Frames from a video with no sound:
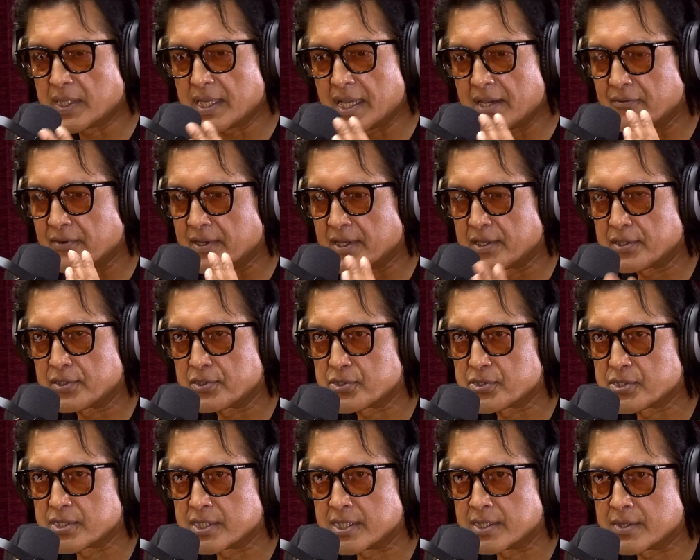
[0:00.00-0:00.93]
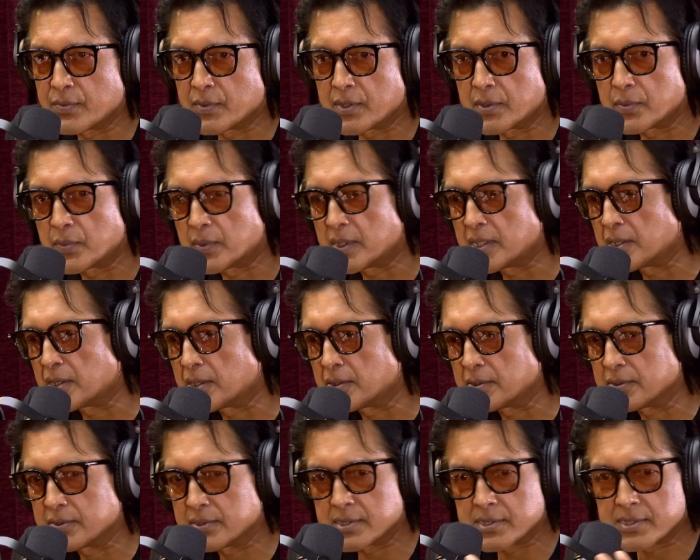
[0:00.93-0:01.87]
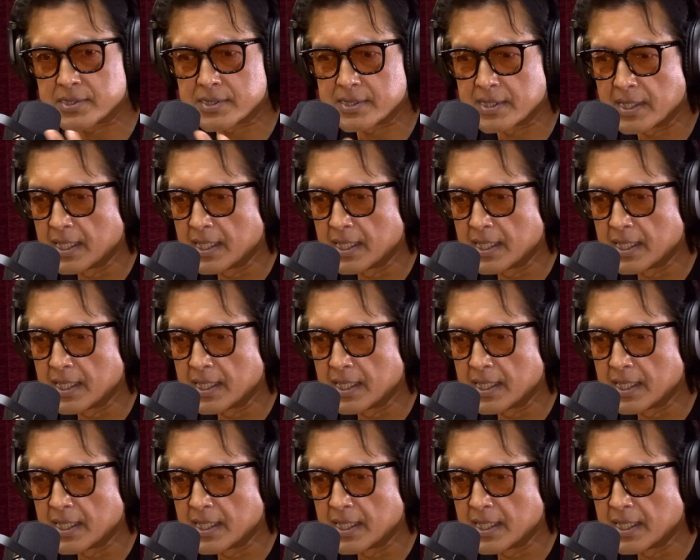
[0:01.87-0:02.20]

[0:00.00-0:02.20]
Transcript: have energy, when we are on this